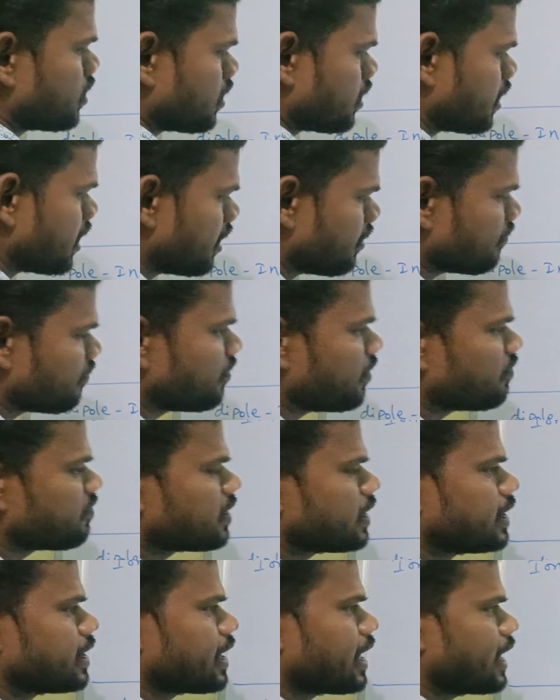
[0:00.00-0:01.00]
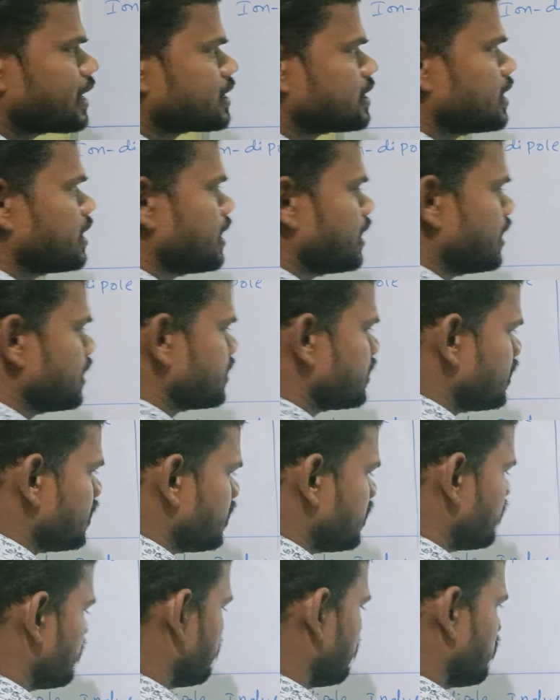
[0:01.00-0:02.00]
Then fifth interaction is
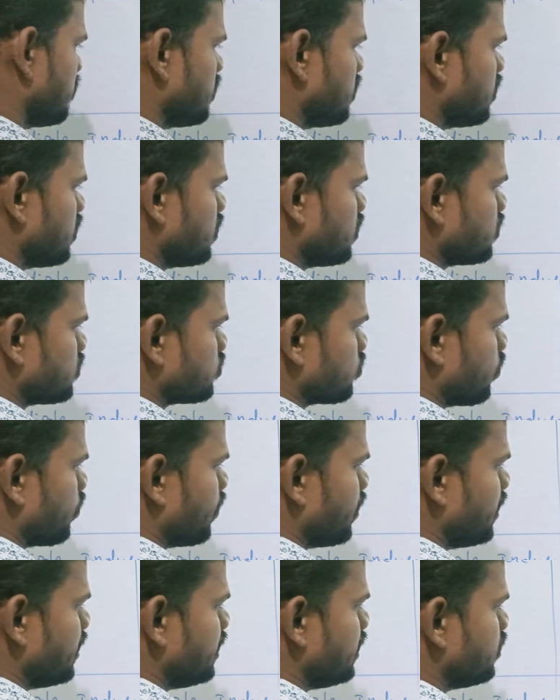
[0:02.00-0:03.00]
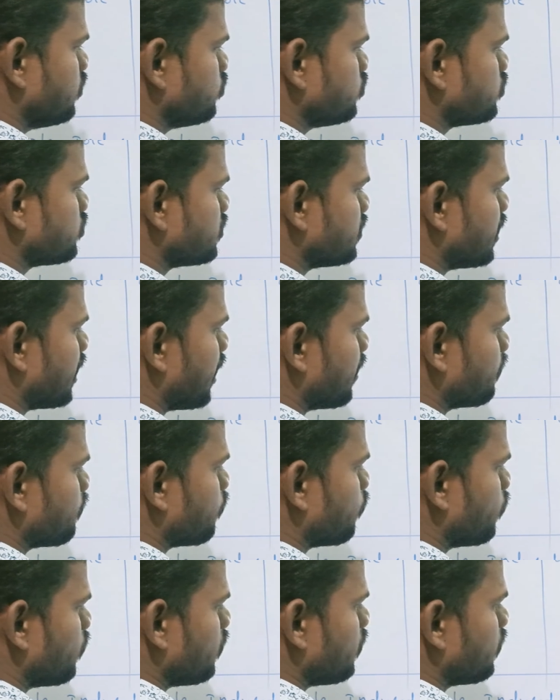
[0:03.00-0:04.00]
a induced
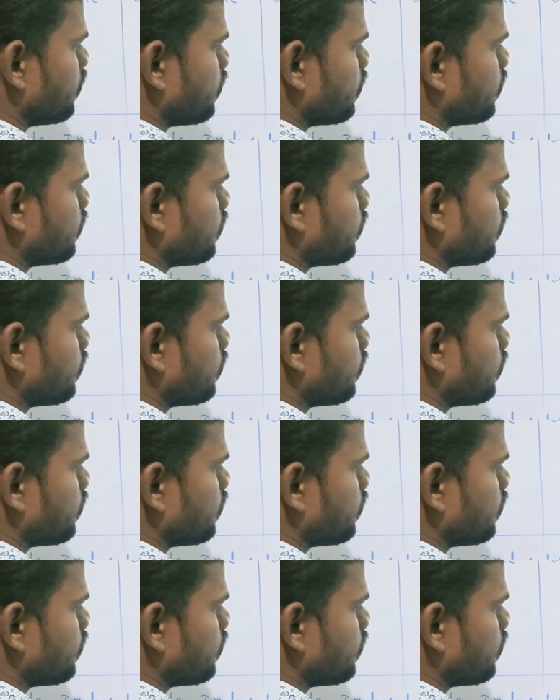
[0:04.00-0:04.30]
dipole